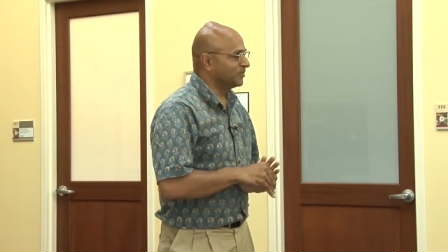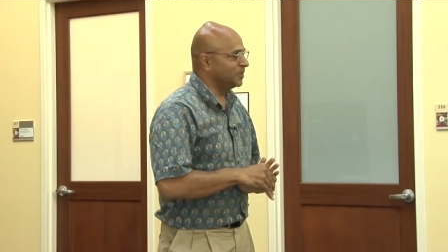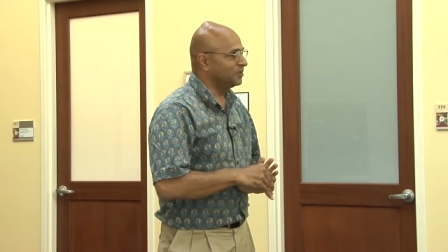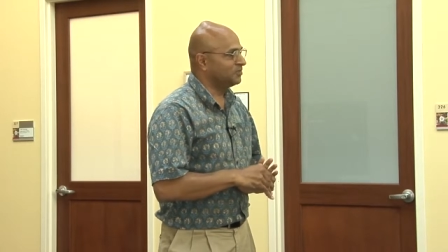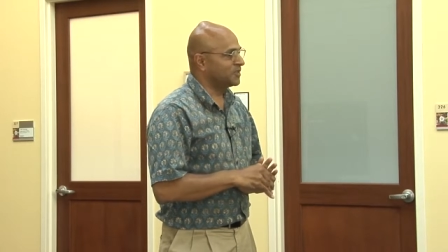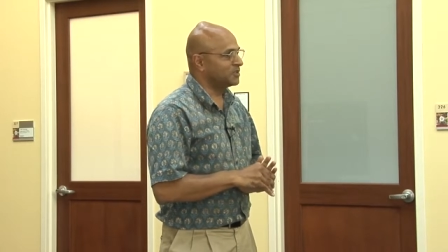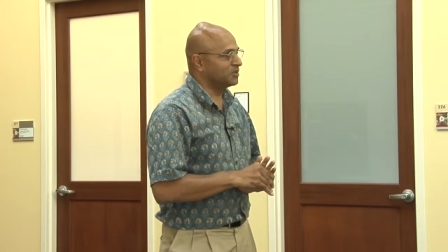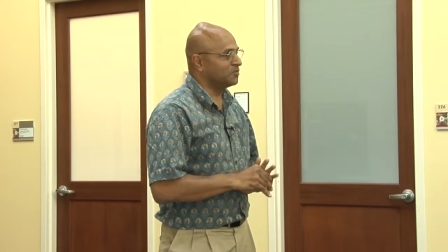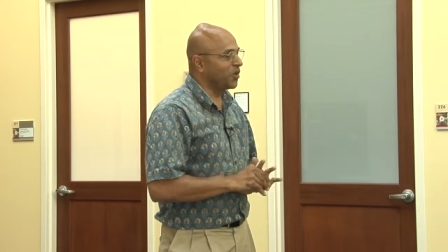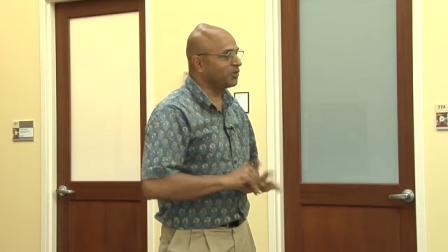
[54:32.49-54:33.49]
You know, so
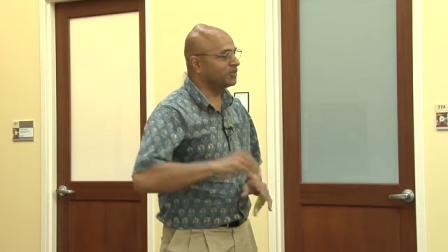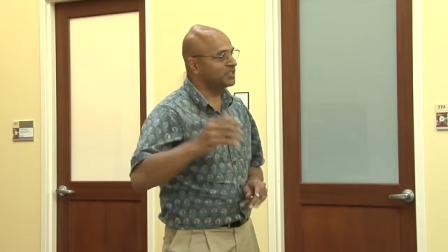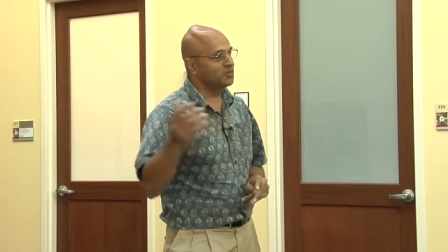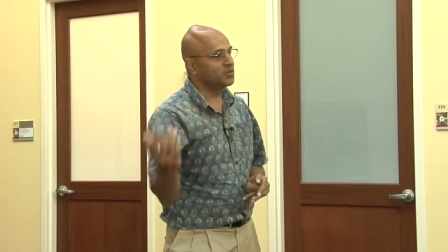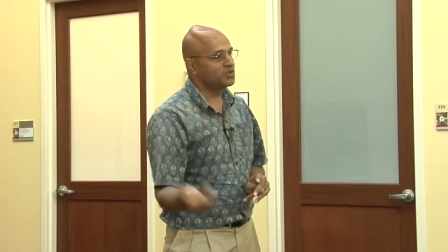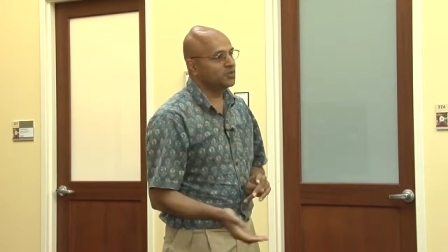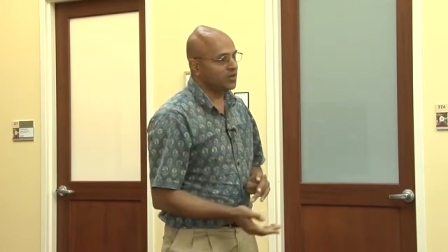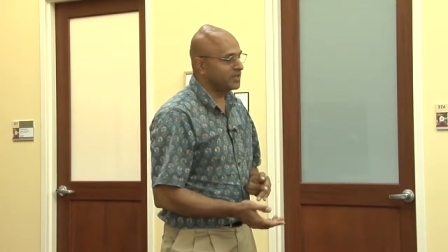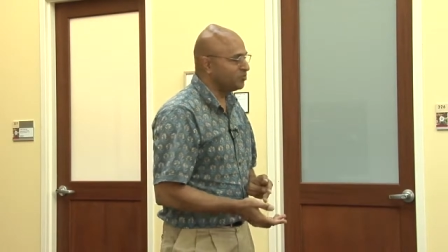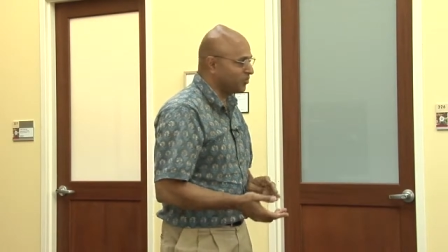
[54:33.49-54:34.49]
democracy was
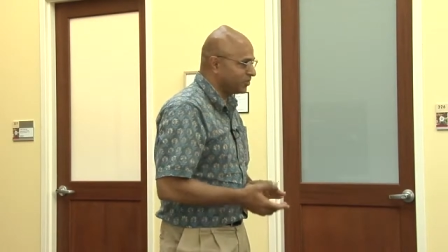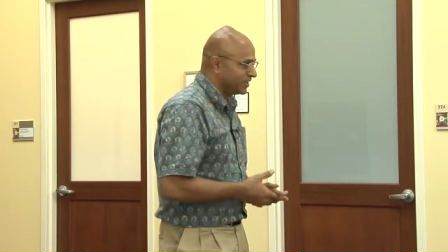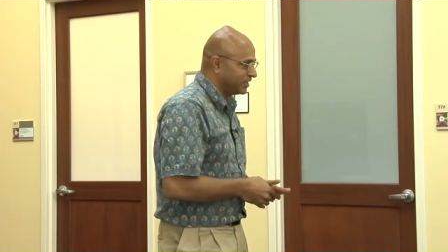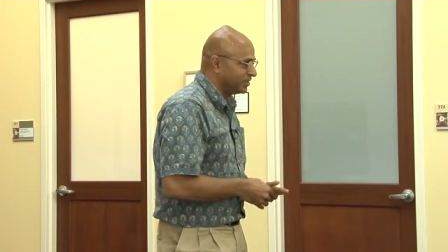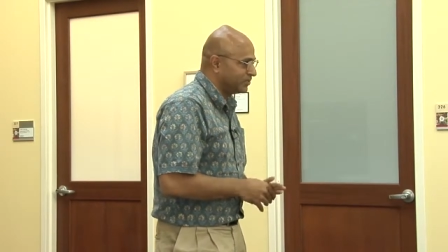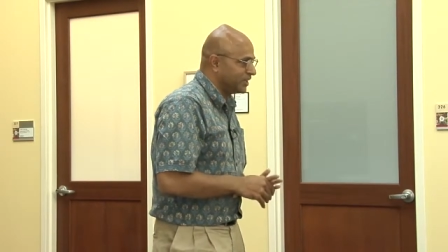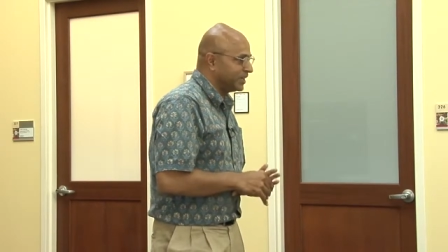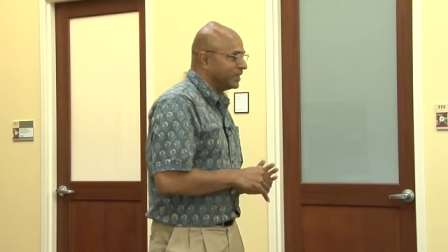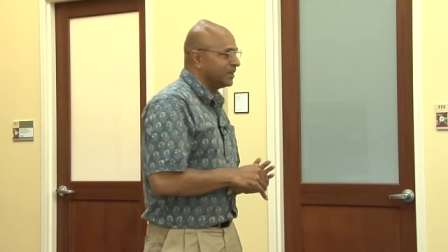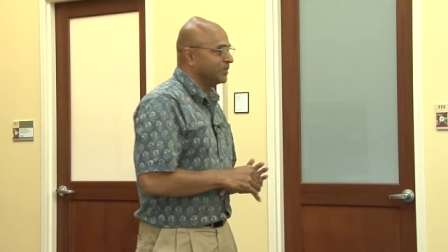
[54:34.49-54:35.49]
not imported into India.